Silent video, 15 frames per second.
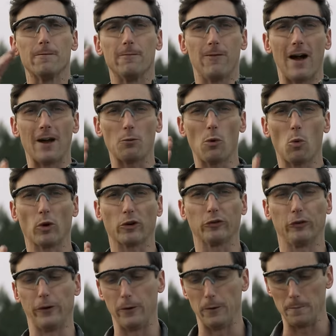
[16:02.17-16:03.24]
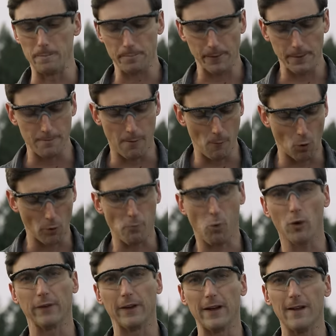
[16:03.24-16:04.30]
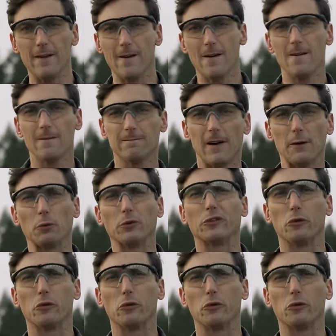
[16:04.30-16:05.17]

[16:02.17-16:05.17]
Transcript: Find what works for you, but more importantly, find what's